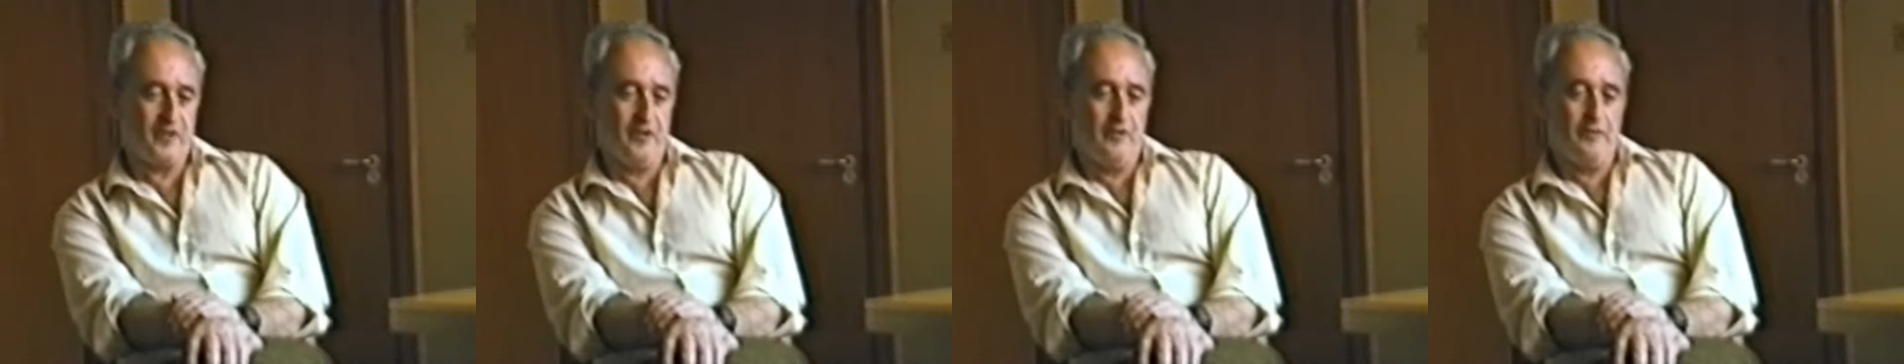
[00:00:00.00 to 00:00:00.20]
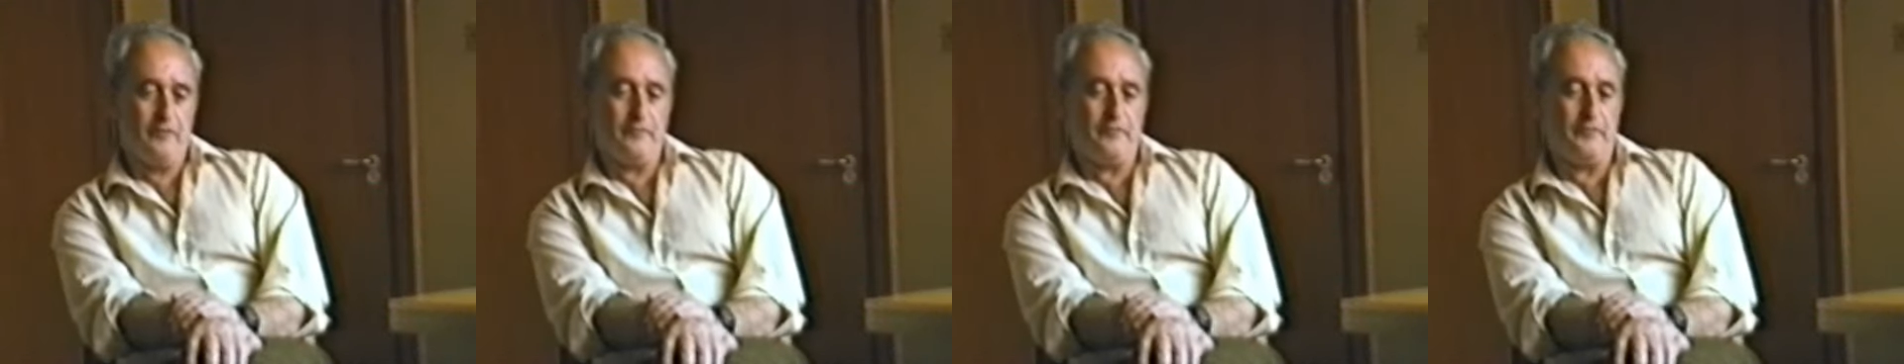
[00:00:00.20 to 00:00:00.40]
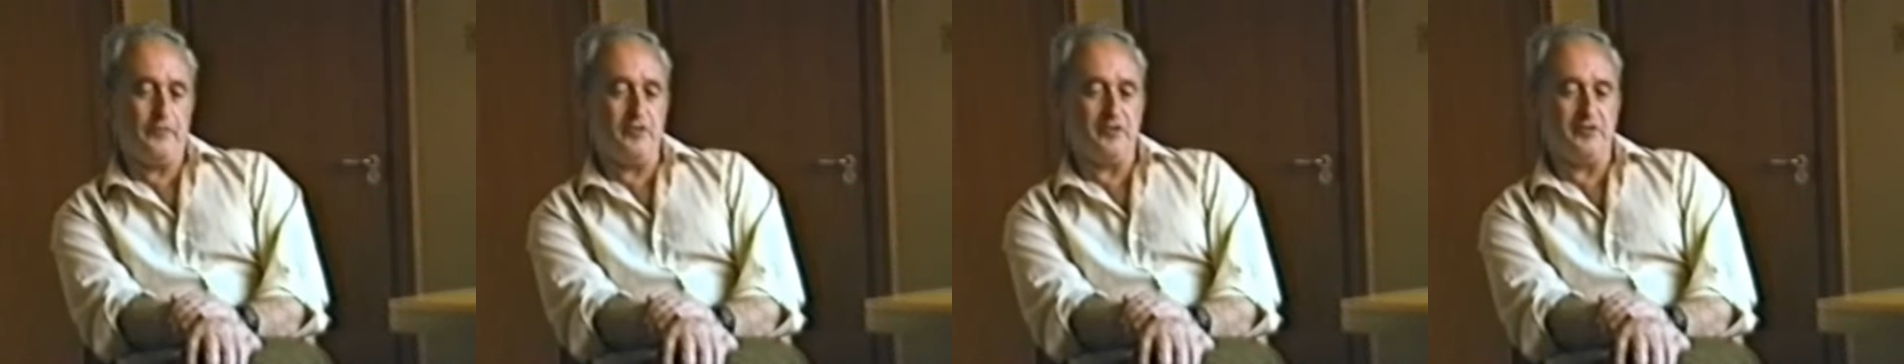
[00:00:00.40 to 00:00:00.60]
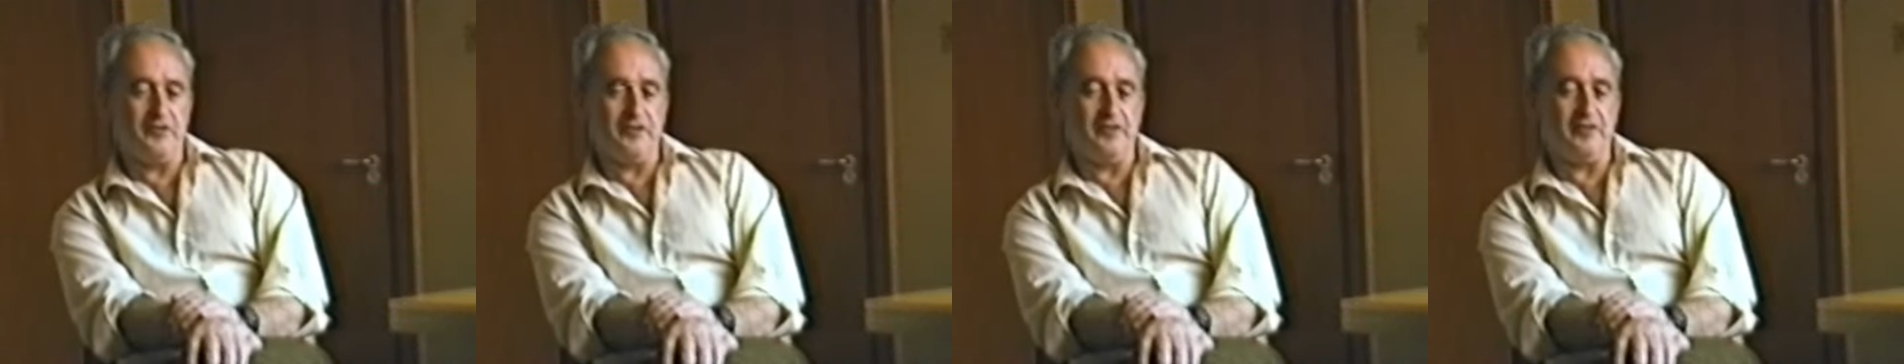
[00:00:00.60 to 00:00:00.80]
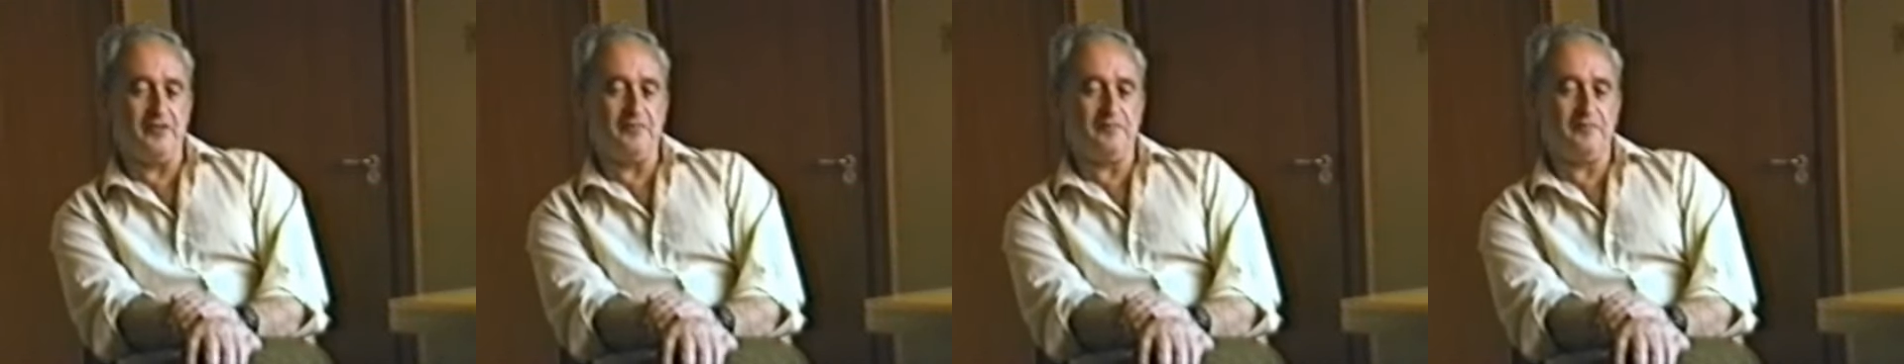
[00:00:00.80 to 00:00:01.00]

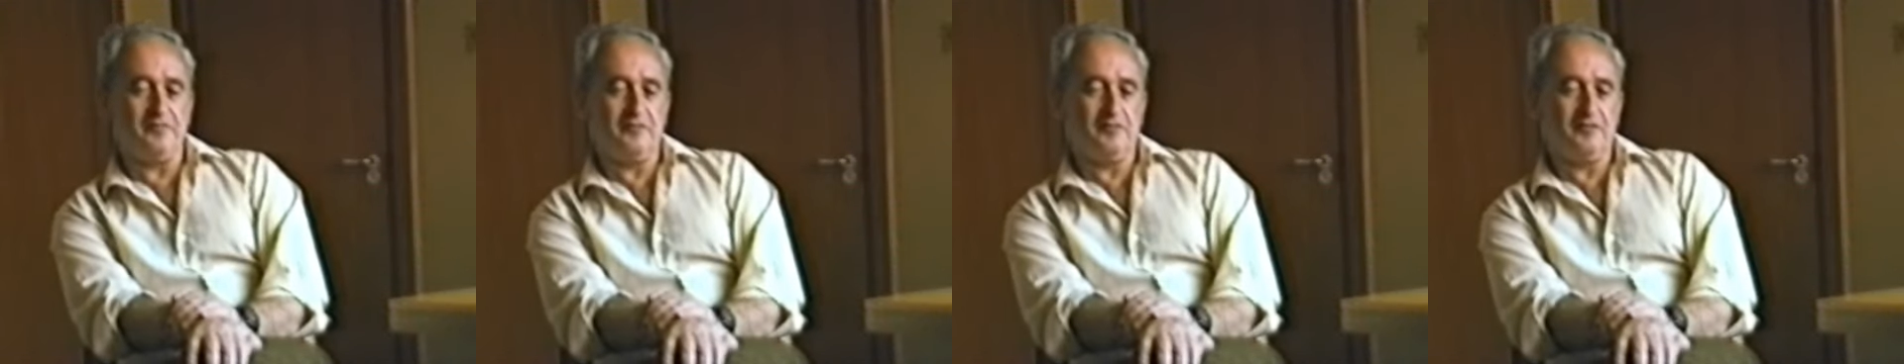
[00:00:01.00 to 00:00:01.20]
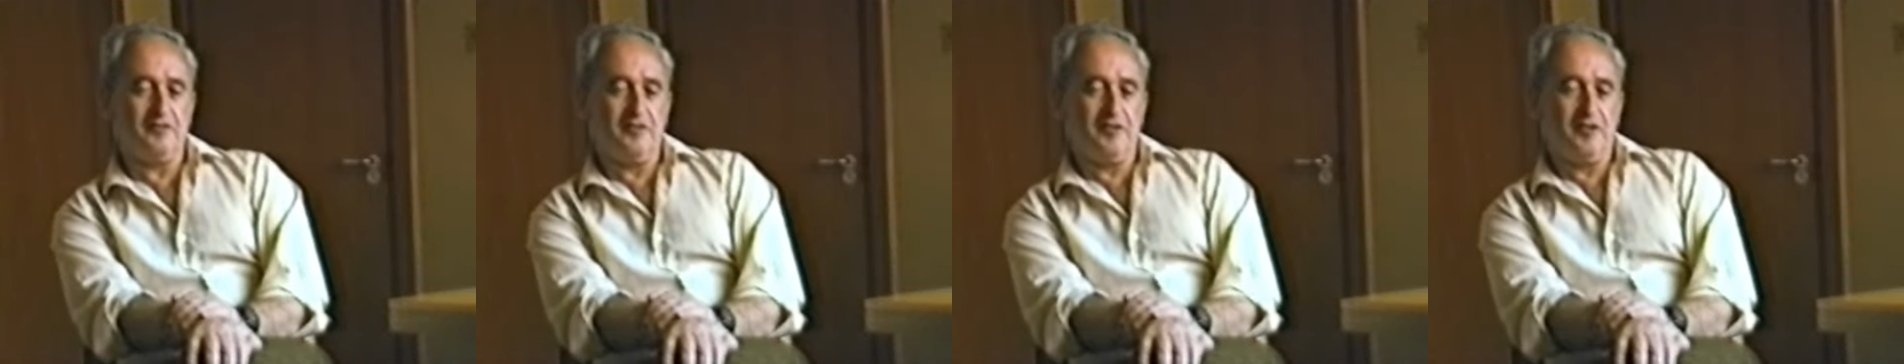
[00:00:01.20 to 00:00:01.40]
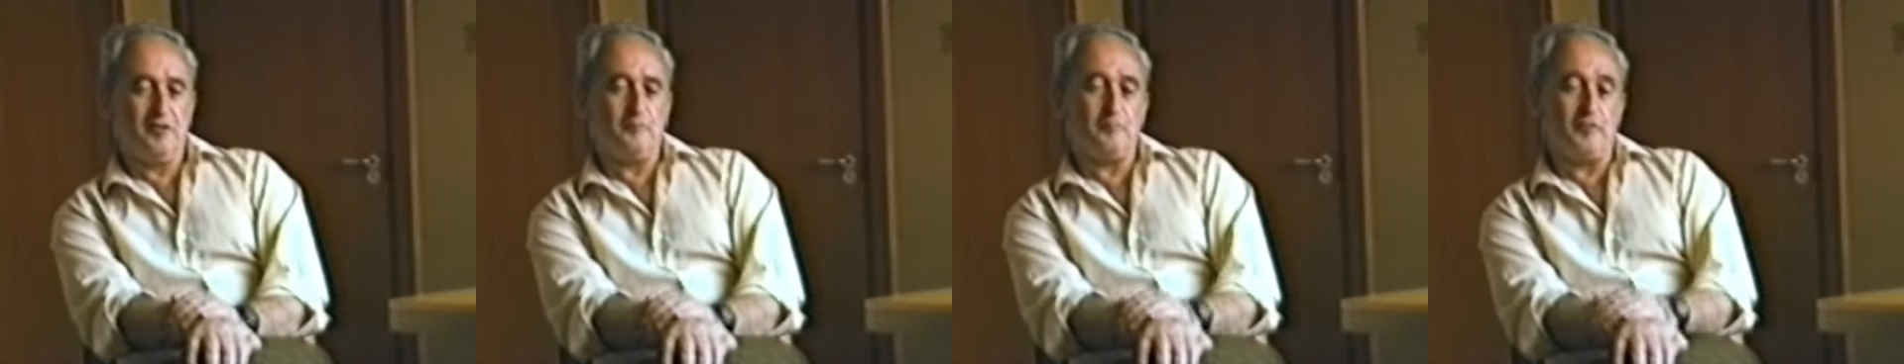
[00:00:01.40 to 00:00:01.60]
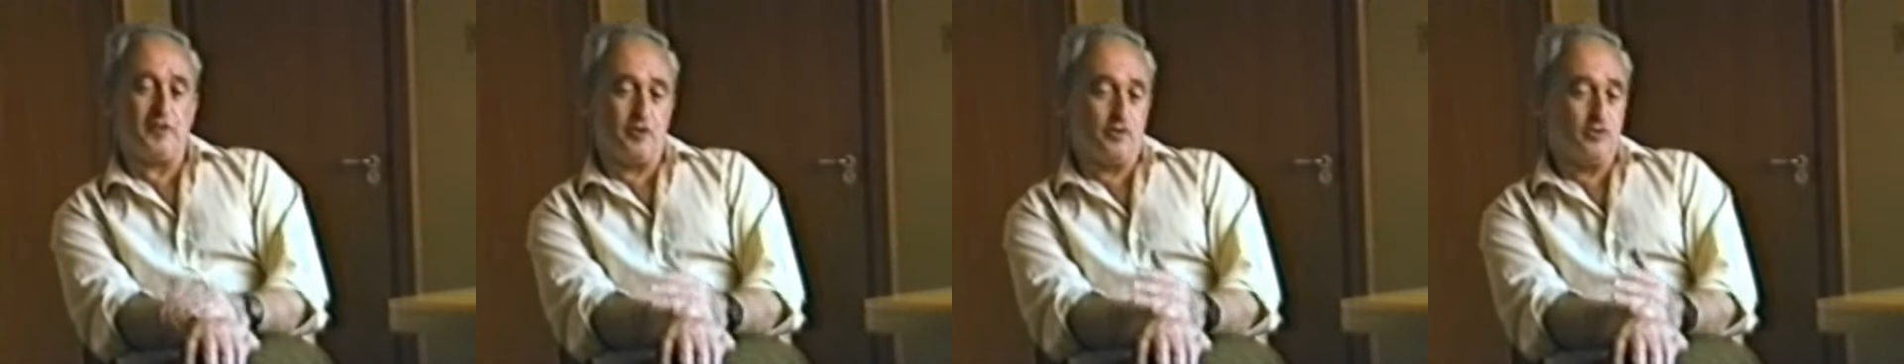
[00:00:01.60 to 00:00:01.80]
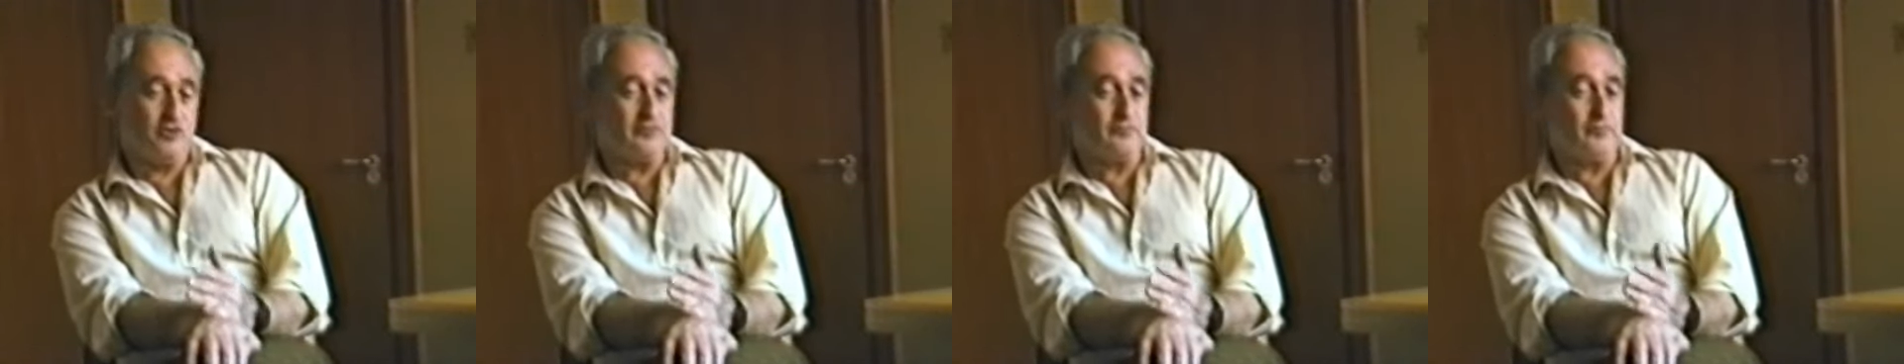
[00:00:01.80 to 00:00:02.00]
Thirdly,
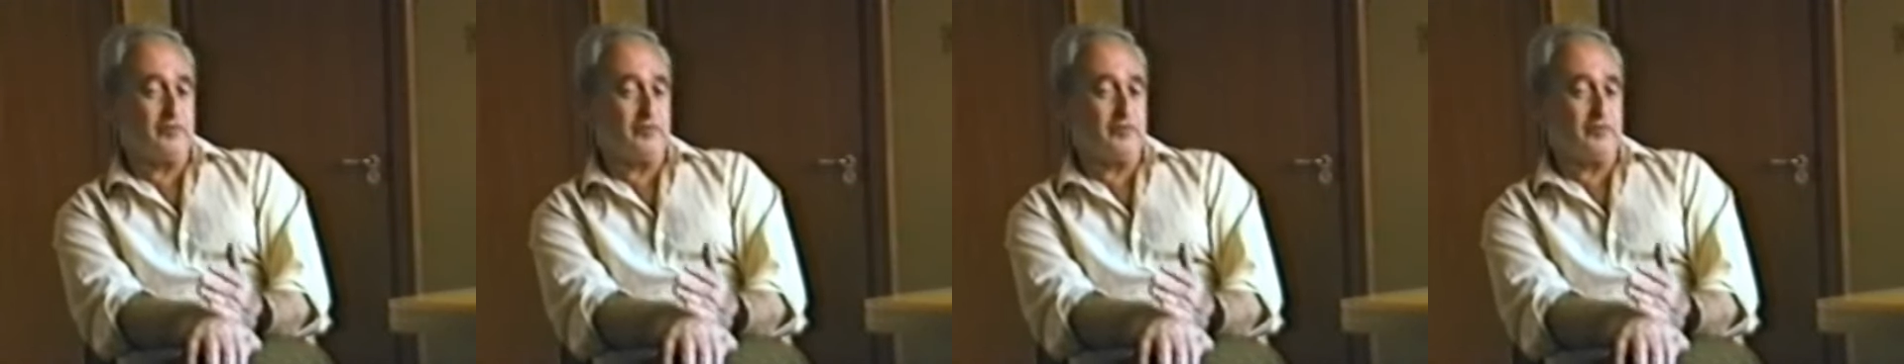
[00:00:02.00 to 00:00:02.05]
because